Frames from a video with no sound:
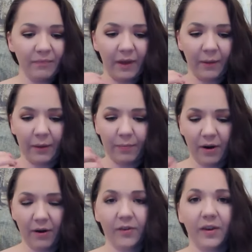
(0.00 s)
I'm going to
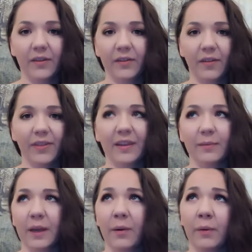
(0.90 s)
prioritize other things
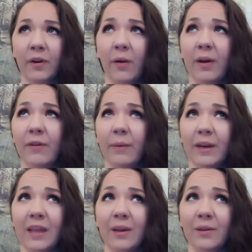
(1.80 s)
about you. If I'm
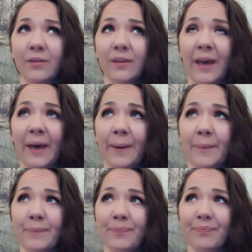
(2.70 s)
going to use
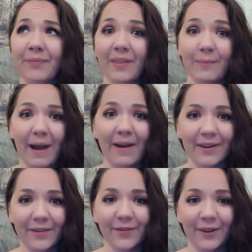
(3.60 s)
the Married
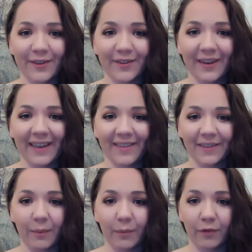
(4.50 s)
at First Sight
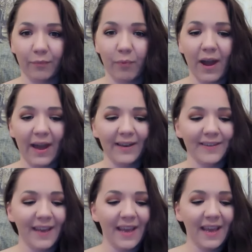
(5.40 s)
example of Brad,
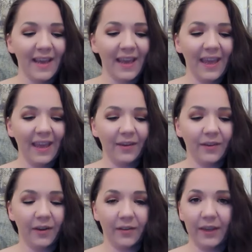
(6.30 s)
he
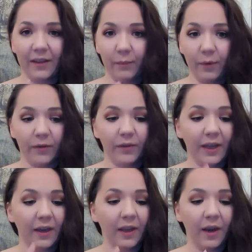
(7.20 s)
starts saying words
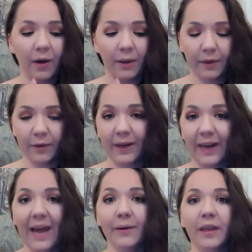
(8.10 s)
like, you know, I'm going to
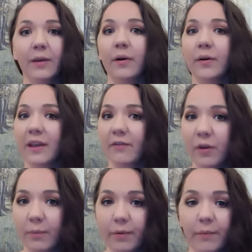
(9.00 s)
allow you, I'll give
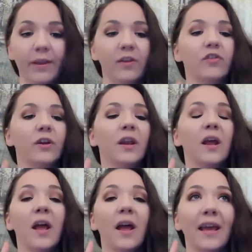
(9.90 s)
you permission.
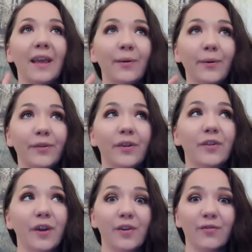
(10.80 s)
He also
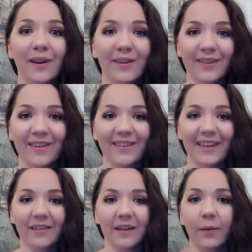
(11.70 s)
turns around and says
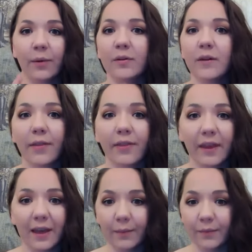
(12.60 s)
things like, well, nothing
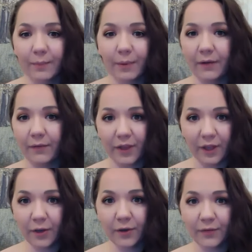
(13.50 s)
comes above the
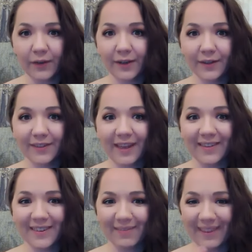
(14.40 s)
universe.
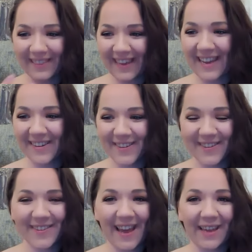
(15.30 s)
That's something that he actually
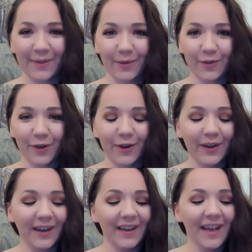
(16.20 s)
shares with
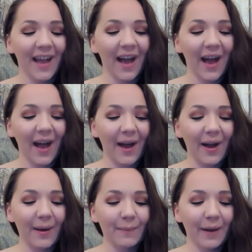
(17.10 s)
Shona.
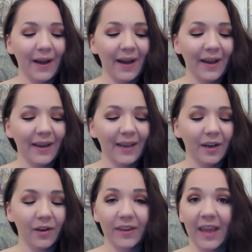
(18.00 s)
You
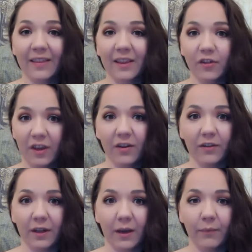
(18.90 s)
know, saying that she
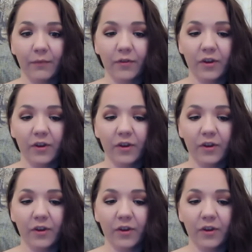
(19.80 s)
doesn't come